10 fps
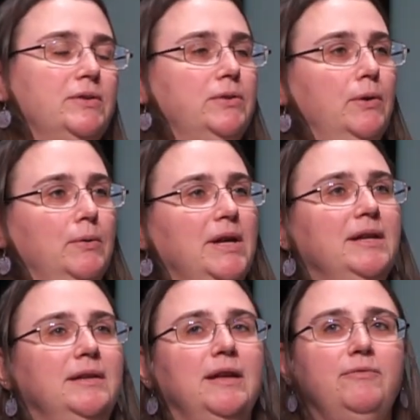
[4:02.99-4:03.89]
So
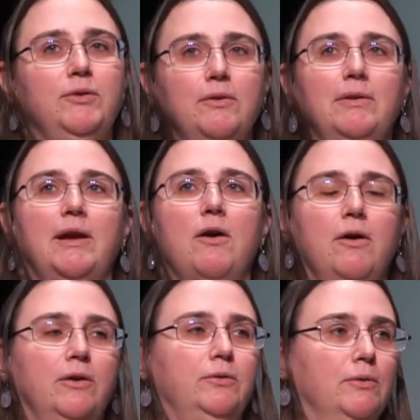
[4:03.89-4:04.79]
if you're a
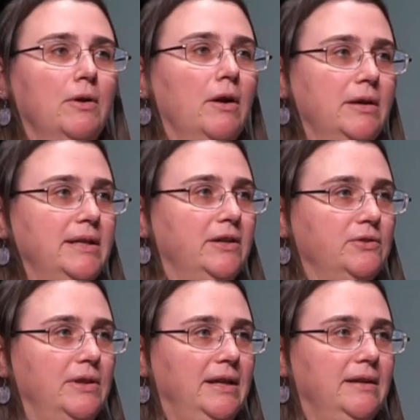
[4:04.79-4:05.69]
hardcore
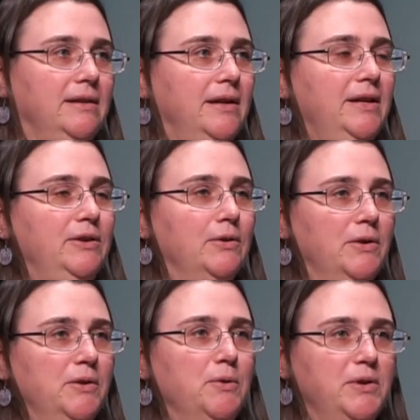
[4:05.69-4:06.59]
architecture geek, you're
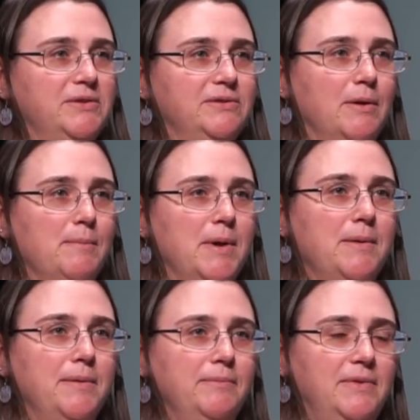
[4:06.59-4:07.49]
going to notice some
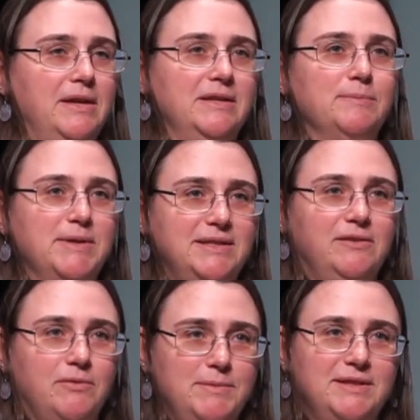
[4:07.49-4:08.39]
things
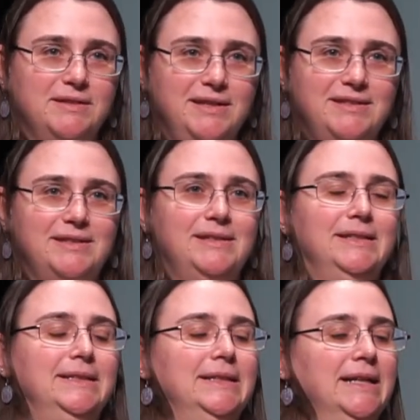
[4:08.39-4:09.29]
missing from this list.
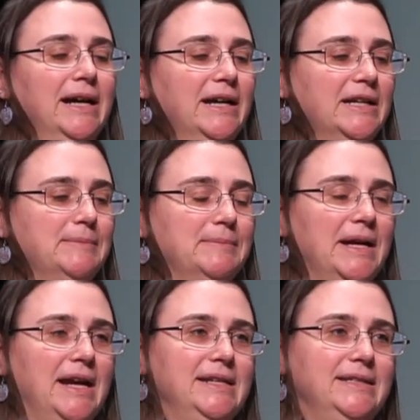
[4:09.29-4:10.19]

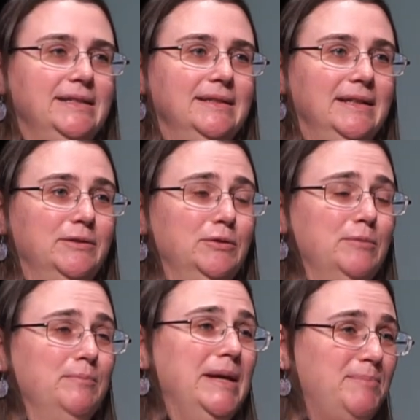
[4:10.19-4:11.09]
I didn't
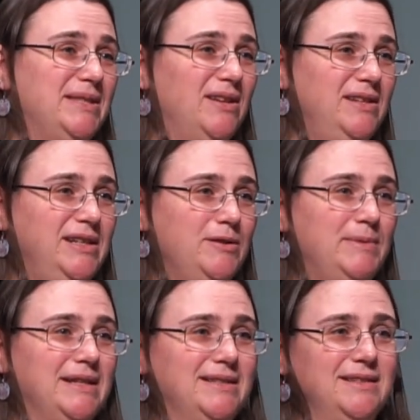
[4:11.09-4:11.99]
include MIPS on here
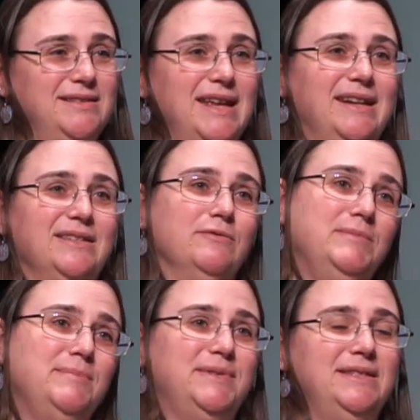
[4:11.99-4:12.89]
because the status of
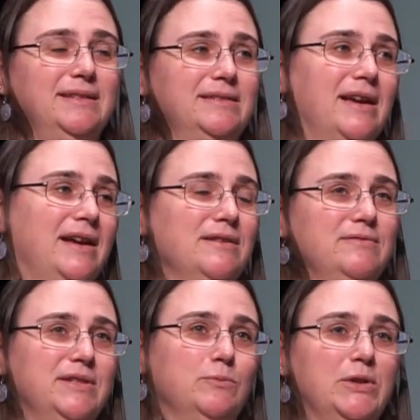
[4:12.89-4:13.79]
MIPS is kind
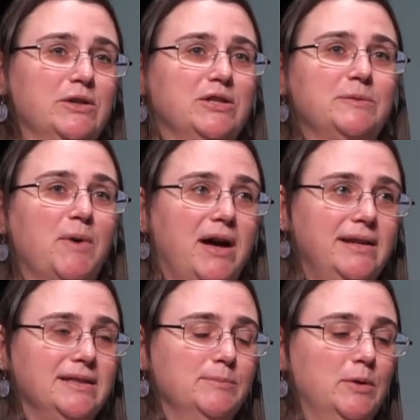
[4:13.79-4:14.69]
of in a weird
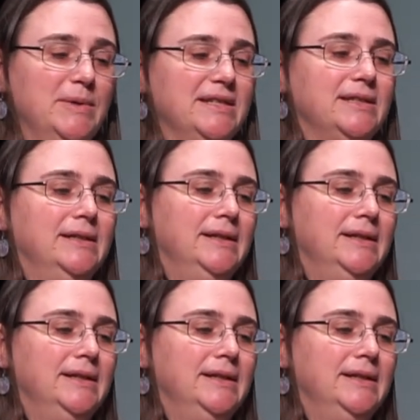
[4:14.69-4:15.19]
spot at the moment.